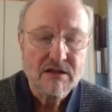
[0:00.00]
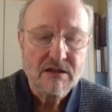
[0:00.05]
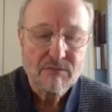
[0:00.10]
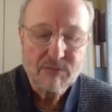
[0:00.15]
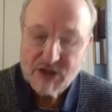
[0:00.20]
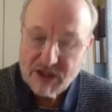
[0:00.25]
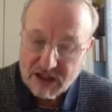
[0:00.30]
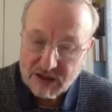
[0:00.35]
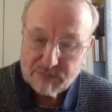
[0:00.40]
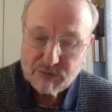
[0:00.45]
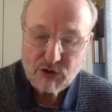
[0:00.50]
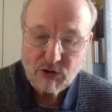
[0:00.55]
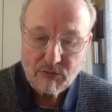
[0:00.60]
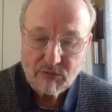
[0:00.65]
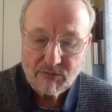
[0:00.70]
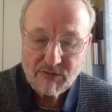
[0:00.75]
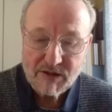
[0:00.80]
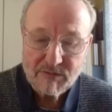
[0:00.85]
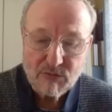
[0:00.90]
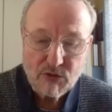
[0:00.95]
But it's
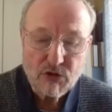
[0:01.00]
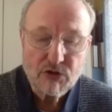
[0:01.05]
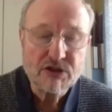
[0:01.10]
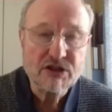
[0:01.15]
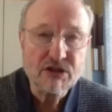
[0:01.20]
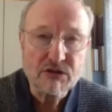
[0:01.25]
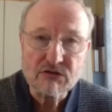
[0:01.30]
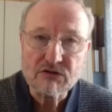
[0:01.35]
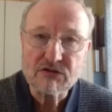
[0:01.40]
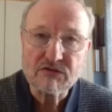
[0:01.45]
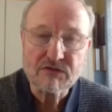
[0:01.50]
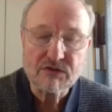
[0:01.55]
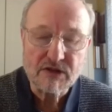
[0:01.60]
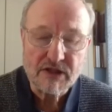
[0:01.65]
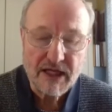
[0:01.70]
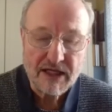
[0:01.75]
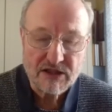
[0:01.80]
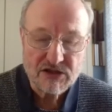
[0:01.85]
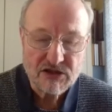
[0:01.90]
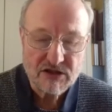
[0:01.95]
probably more useful,
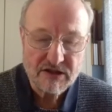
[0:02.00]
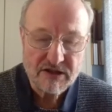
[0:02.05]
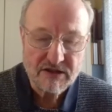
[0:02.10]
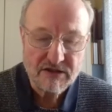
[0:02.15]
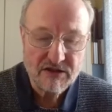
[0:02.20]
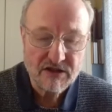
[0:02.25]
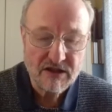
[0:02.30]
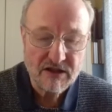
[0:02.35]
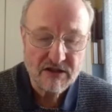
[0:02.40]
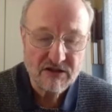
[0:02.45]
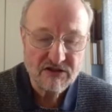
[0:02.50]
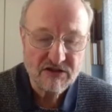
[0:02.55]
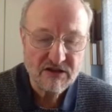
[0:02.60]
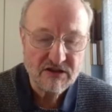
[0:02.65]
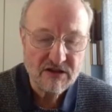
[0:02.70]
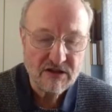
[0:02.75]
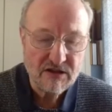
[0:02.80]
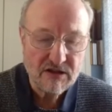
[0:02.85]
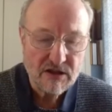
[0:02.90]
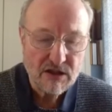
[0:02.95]
actually, to
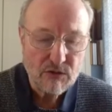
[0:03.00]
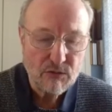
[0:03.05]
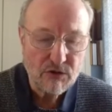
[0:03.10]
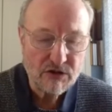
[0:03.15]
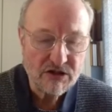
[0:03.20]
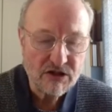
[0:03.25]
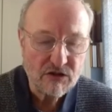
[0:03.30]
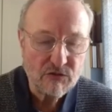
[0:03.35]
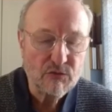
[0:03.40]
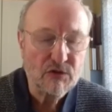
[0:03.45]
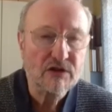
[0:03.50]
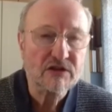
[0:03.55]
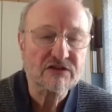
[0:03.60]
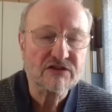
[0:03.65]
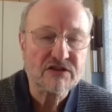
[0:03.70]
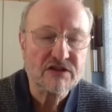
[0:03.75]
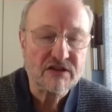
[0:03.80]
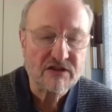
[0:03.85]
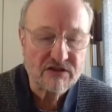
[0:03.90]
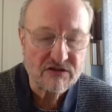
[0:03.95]
consider what it
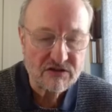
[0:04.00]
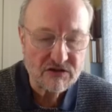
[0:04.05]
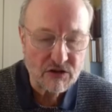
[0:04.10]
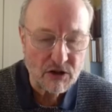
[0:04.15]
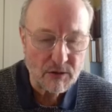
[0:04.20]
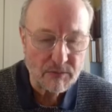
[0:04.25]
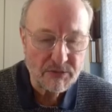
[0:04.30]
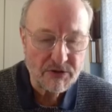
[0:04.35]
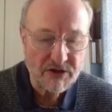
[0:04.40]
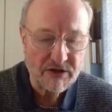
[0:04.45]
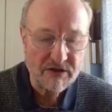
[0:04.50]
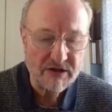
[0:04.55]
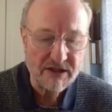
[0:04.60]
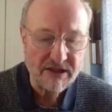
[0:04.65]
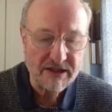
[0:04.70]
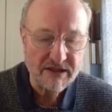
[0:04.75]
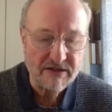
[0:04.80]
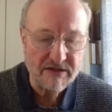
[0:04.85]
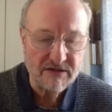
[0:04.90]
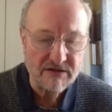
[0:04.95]
was that stopped the
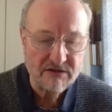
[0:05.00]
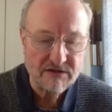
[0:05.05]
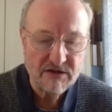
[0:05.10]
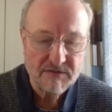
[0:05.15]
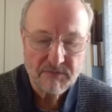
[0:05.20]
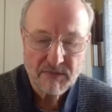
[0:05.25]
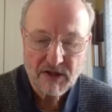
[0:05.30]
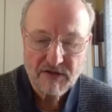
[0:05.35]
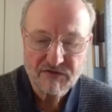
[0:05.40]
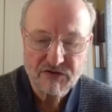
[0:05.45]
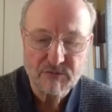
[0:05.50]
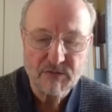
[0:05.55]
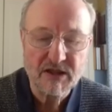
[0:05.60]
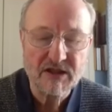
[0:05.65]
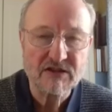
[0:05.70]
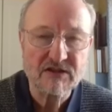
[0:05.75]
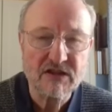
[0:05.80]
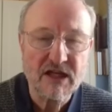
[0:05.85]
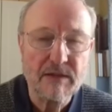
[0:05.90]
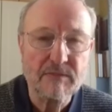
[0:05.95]
leaders from
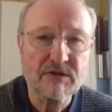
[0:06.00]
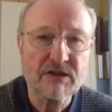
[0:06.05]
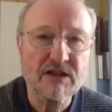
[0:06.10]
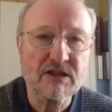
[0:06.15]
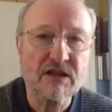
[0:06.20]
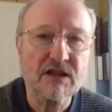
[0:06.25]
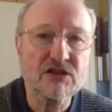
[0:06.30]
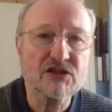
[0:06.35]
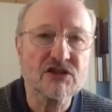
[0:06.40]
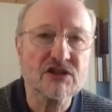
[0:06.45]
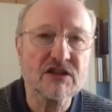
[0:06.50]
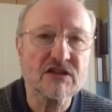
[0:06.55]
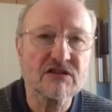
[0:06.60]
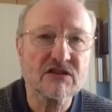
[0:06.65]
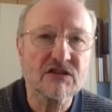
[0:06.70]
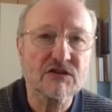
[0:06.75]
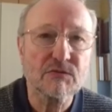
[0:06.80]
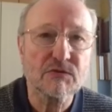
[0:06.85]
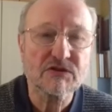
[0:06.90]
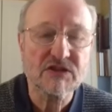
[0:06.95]
accepting that
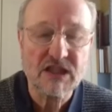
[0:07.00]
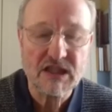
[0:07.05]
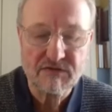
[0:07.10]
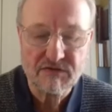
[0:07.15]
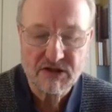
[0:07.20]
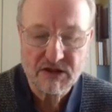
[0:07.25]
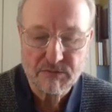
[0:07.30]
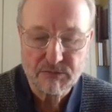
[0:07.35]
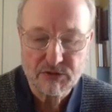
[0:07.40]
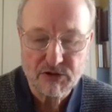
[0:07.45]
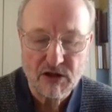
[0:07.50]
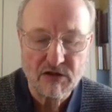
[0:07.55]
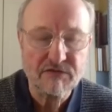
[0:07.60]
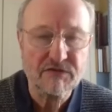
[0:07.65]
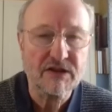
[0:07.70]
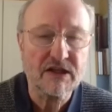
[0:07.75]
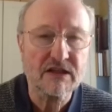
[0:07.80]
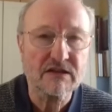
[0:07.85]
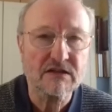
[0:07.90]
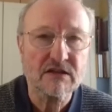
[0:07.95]
Jesus was even a
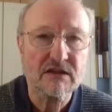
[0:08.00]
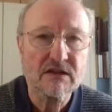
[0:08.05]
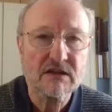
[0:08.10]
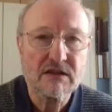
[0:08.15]
prophet,